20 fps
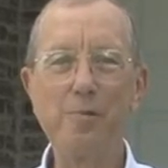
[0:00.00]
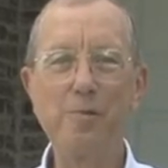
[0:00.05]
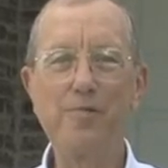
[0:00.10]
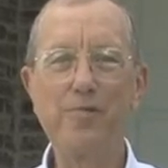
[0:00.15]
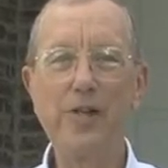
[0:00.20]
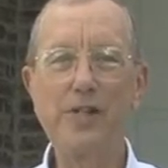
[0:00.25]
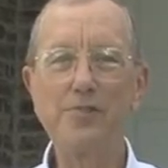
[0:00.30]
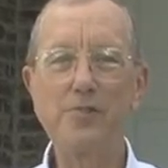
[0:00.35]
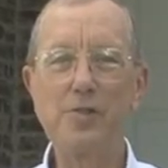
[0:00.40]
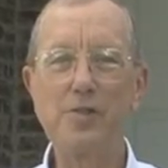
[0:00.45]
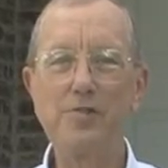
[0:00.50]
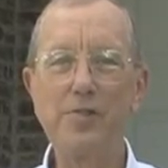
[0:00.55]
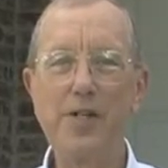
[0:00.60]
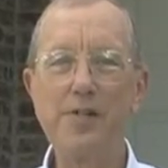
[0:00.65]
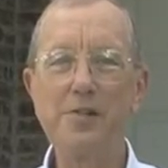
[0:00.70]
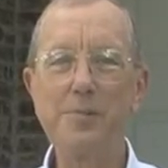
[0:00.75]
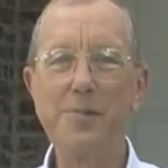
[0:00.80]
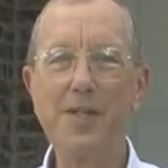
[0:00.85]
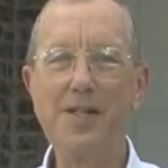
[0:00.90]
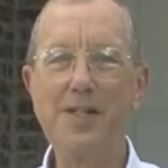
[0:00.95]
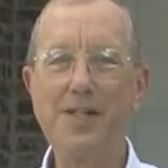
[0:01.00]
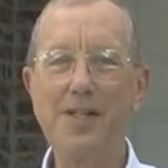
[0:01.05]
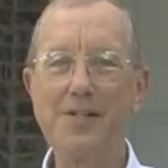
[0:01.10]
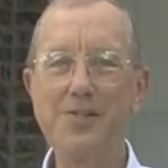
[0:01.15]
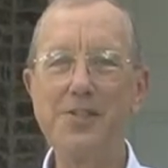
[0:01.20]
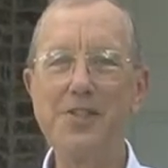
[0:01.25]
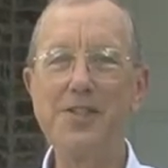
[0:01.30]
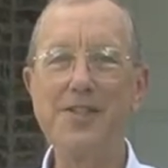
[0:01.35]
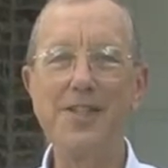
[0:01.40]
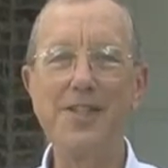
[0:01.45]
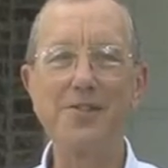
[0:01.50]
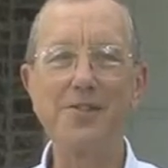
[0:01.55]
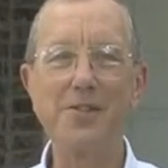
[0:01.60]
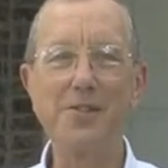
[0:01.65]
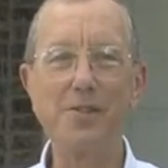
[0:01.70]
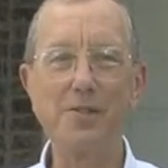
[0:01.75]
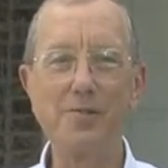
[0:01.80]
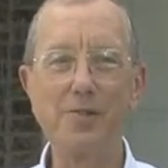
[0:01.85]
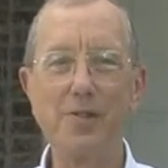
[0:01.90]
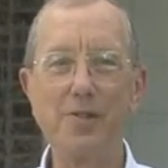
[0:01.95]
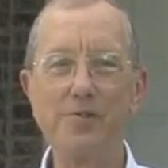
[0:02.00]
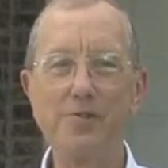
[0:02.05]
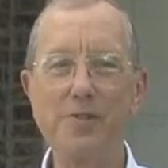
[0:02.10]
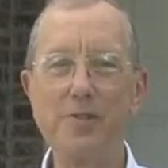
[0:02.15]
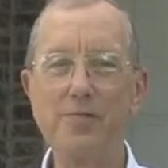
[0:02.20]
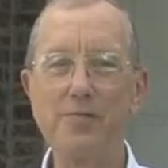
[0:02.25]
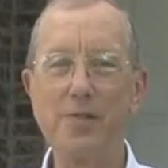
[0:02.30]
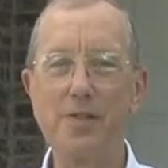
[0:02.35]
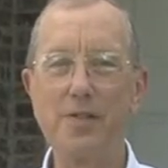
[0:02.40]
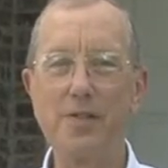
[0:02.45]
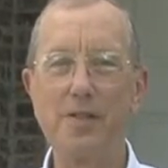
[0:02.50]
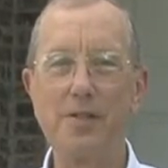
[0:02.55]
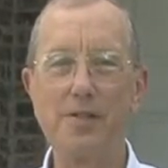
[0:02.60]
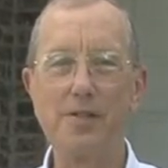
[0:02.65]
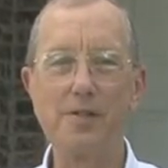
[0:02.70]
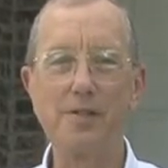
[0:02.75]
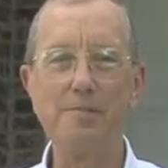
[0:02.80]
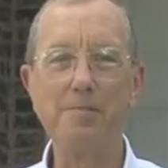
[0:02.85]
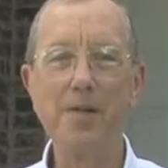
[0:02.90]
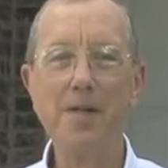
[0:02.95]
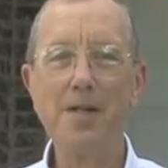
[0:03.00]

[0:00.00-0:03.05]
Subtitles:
Professor of Entomology at the University of Florida.